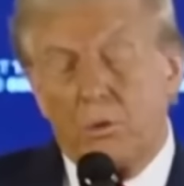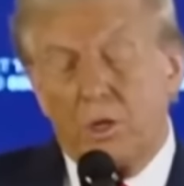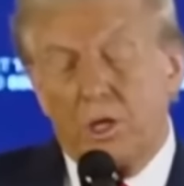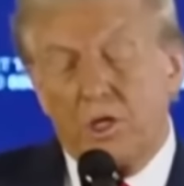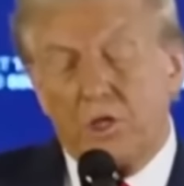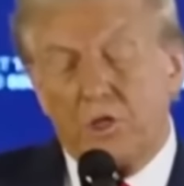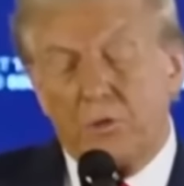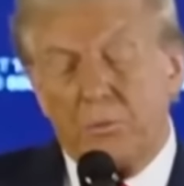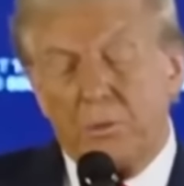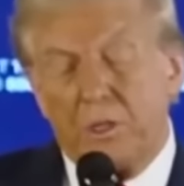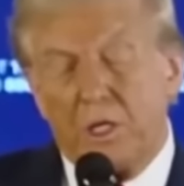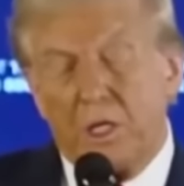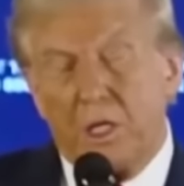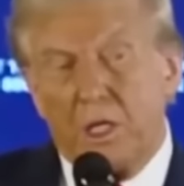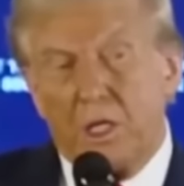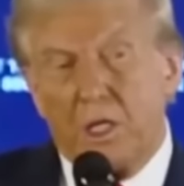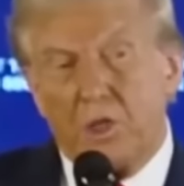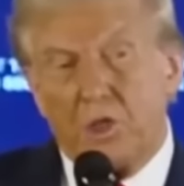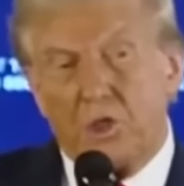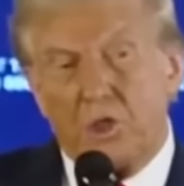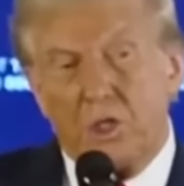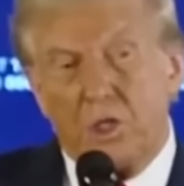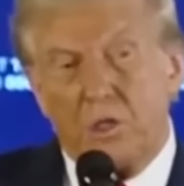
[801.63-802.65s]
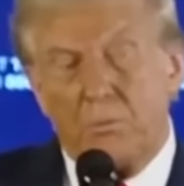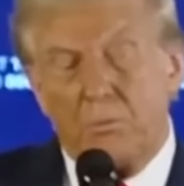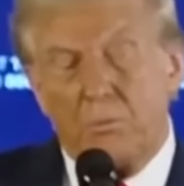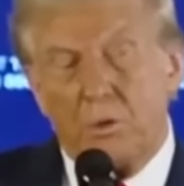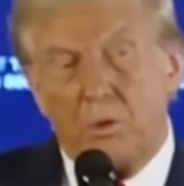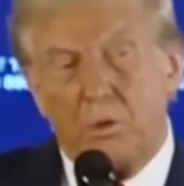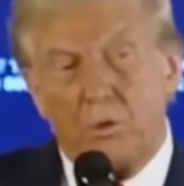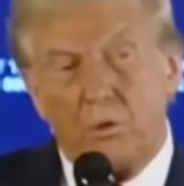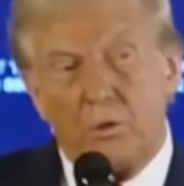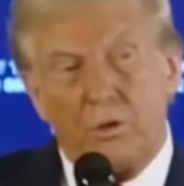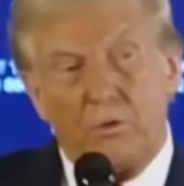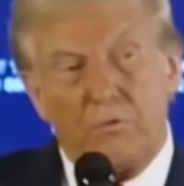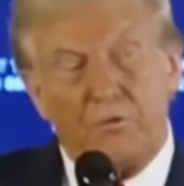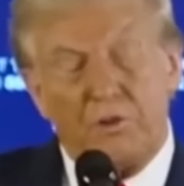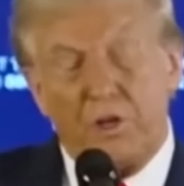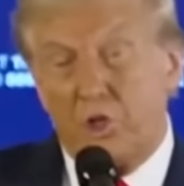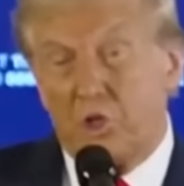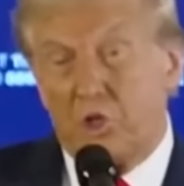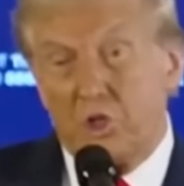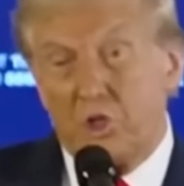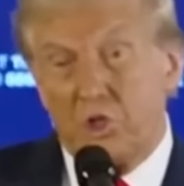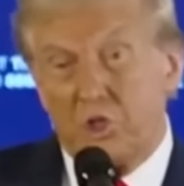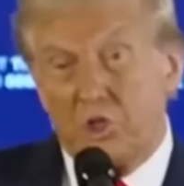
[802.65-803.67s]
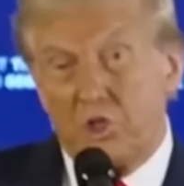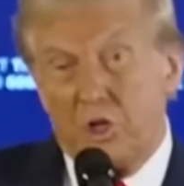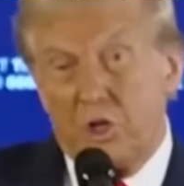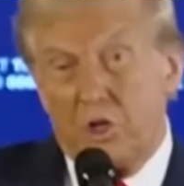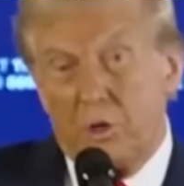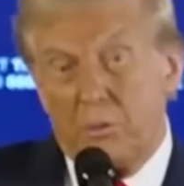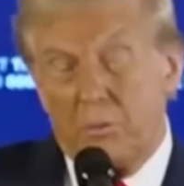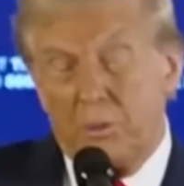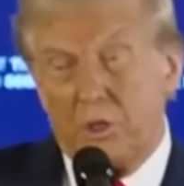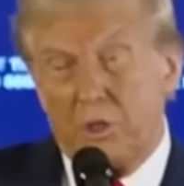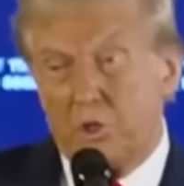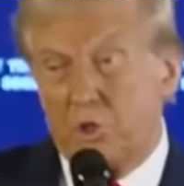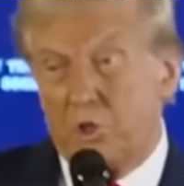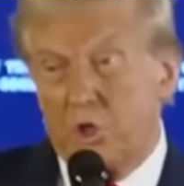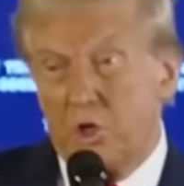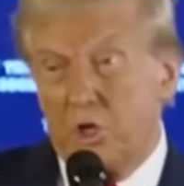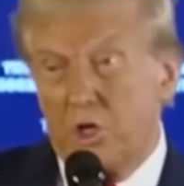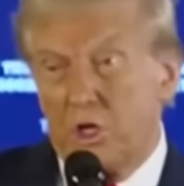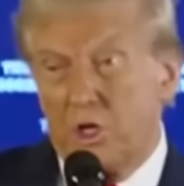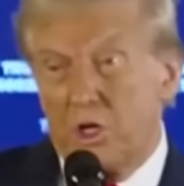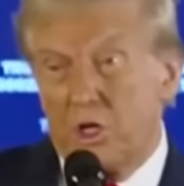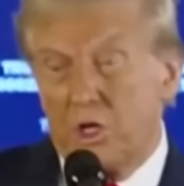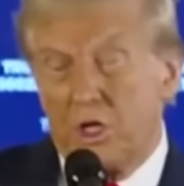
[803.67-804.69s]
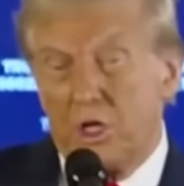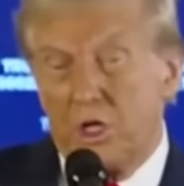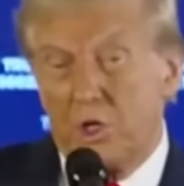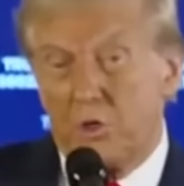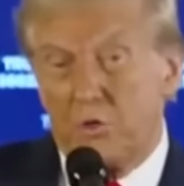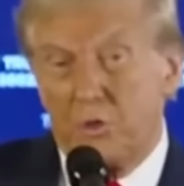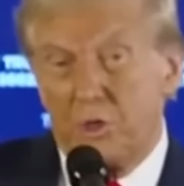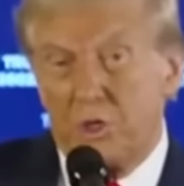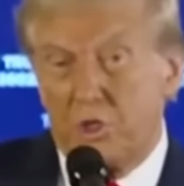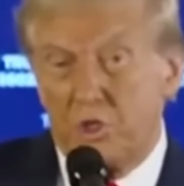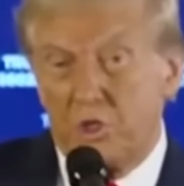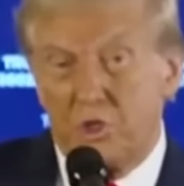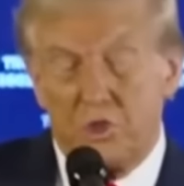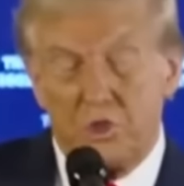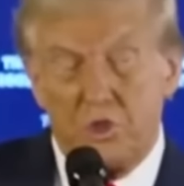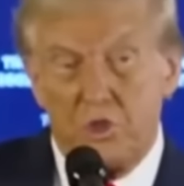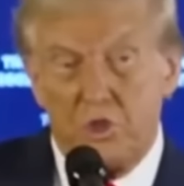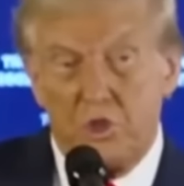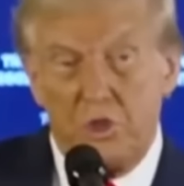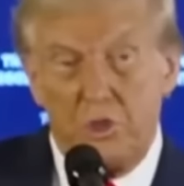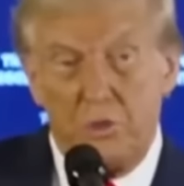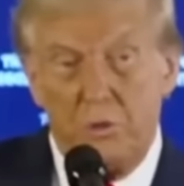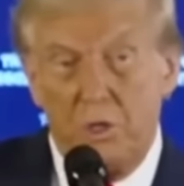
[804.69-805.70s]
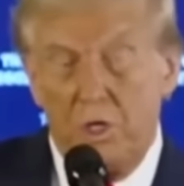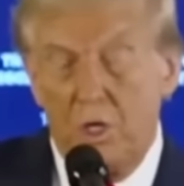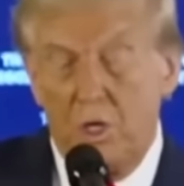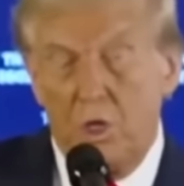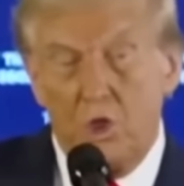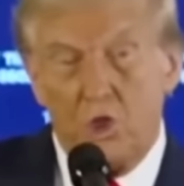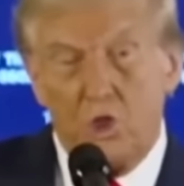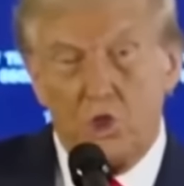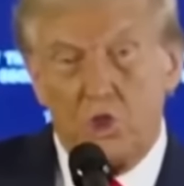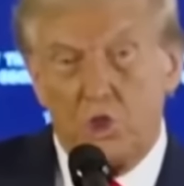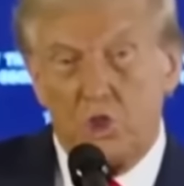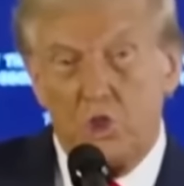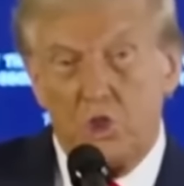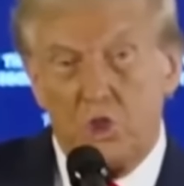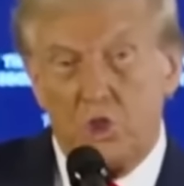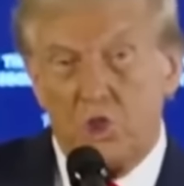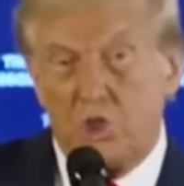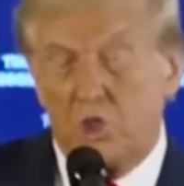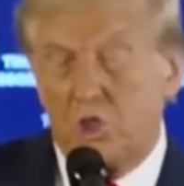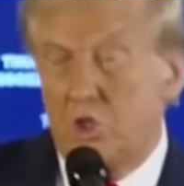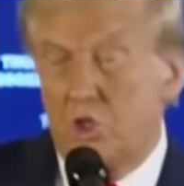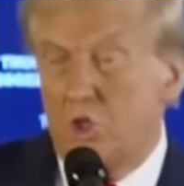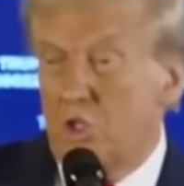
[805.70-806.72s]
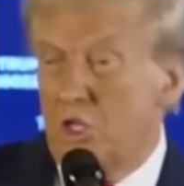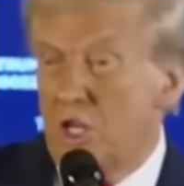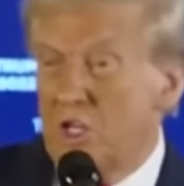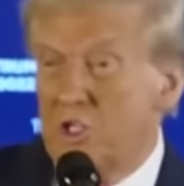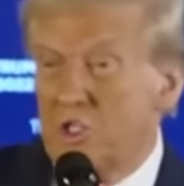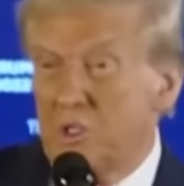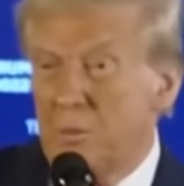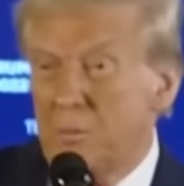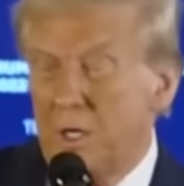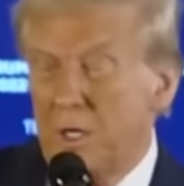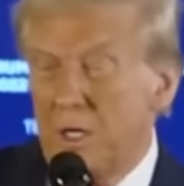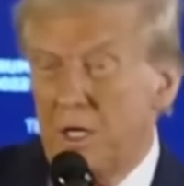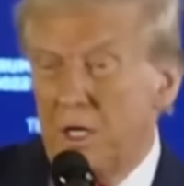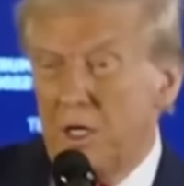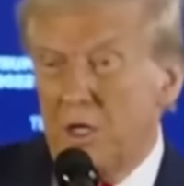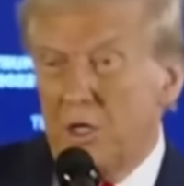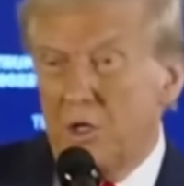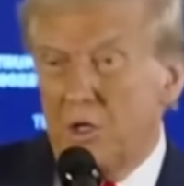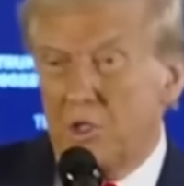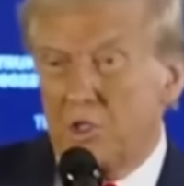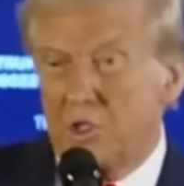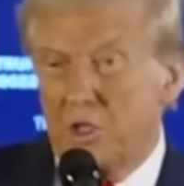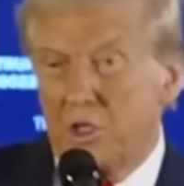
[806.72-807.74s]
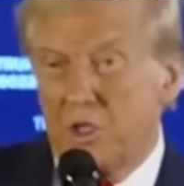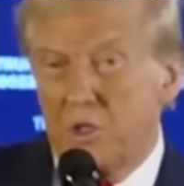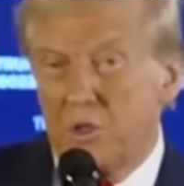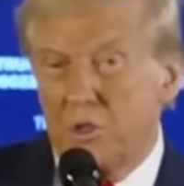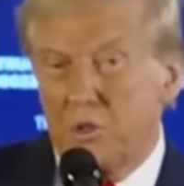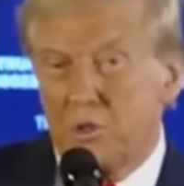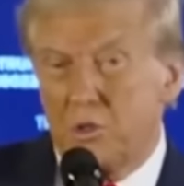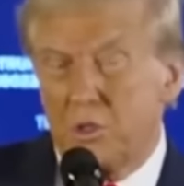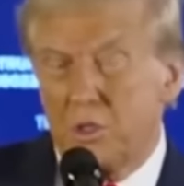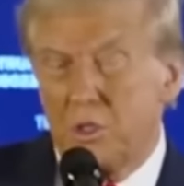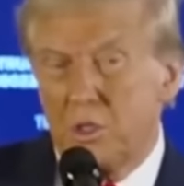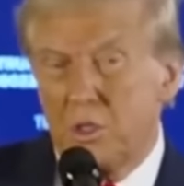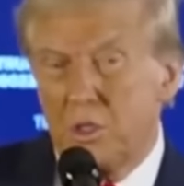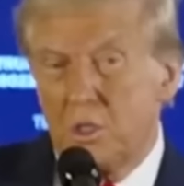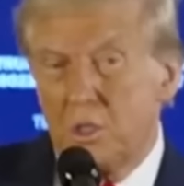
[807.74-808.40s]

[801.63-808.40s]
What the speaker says: when I speak. I see it more. Inflation's terrible. It's hurting our country. It's just decimating our seniors.